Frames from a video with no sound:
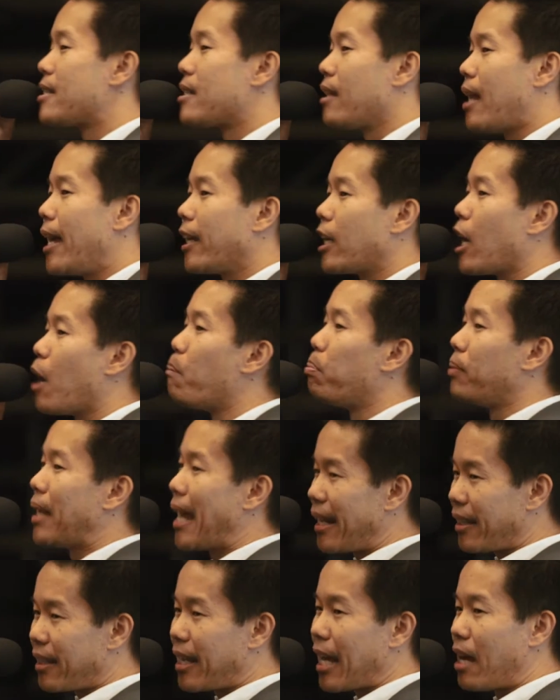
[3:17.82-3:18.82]
is like a
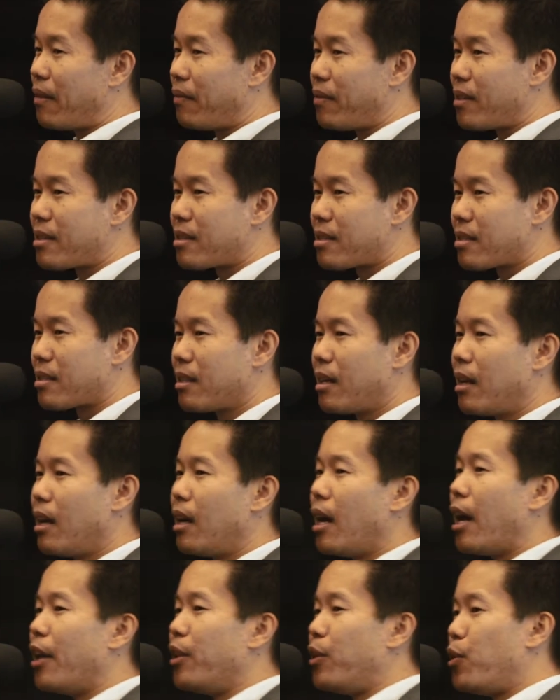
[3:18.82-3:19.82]
blank canvas,
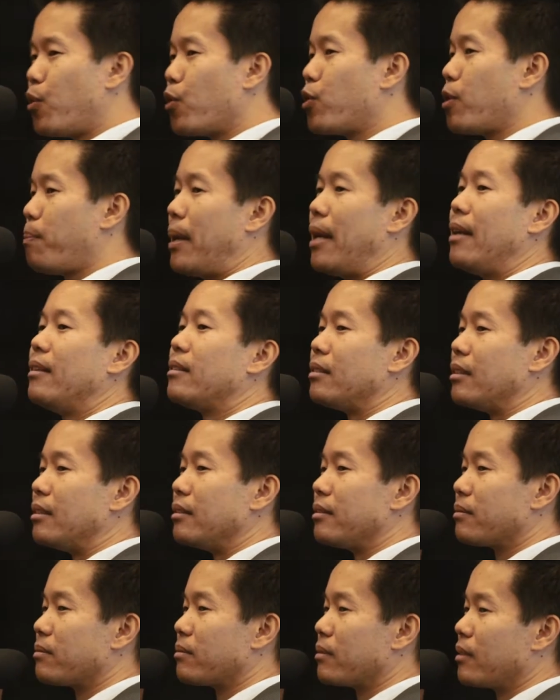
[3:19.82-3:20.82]
and you're the
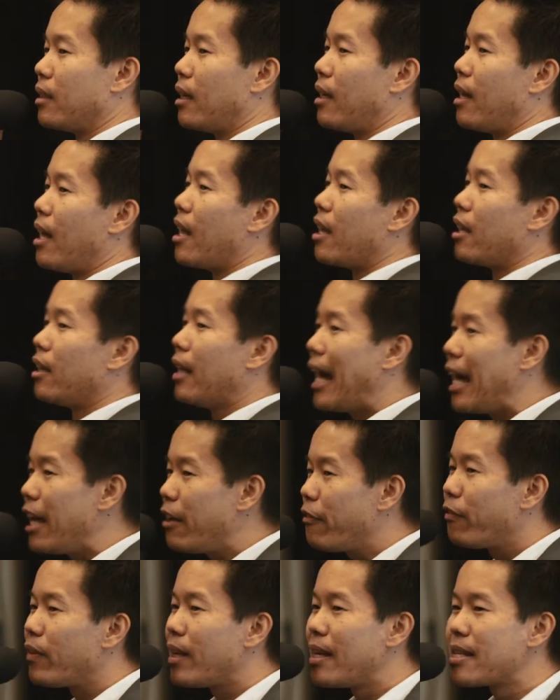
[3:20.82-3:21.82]
painter."
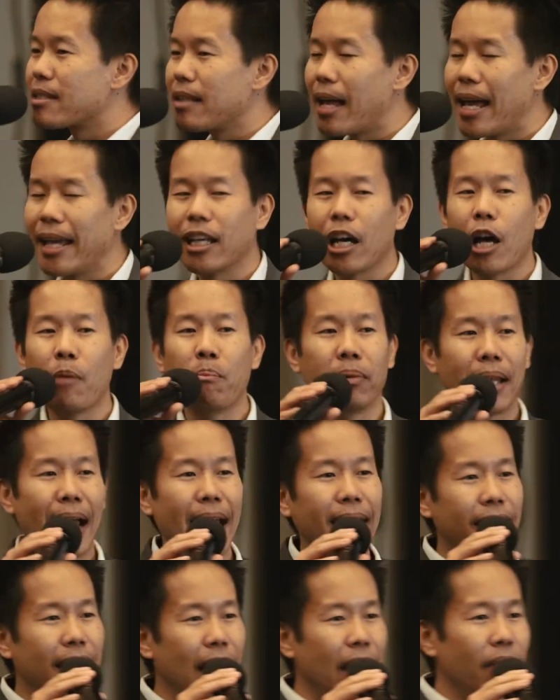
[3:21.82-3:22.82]
Life is like a blank